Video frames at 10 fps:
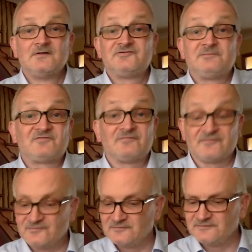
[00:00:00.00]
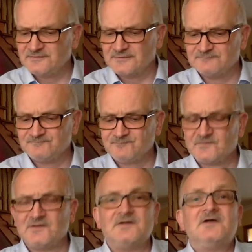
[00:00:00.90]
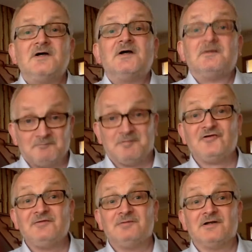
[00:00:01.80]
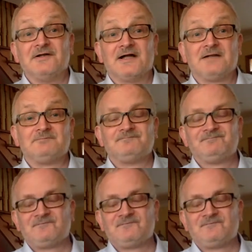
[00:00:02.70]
Drips off the tongue, doesn't it? Bloody brilliant album.